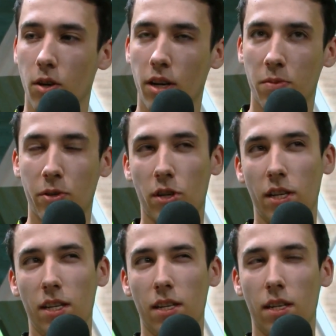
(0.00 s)

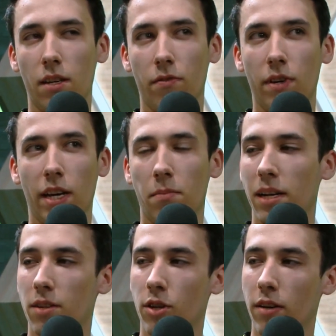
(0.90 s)
Especially, we had a
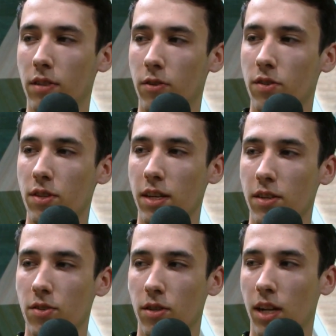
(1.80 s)
better draft, I would say,
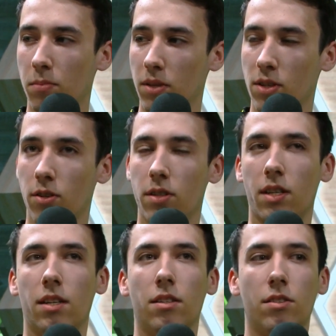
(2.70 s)
so it helped us out.
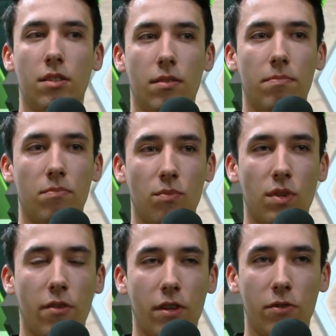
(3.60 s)
And
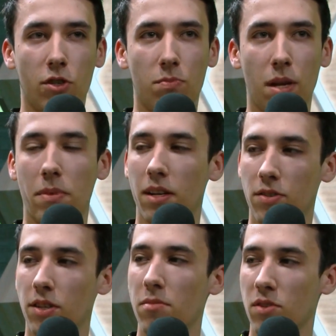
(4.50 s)
I think we just played better as
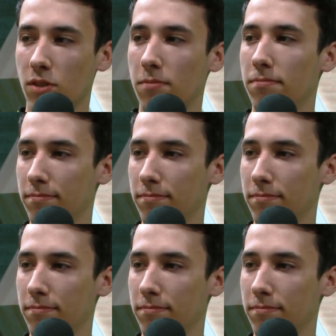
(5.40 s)
a team as well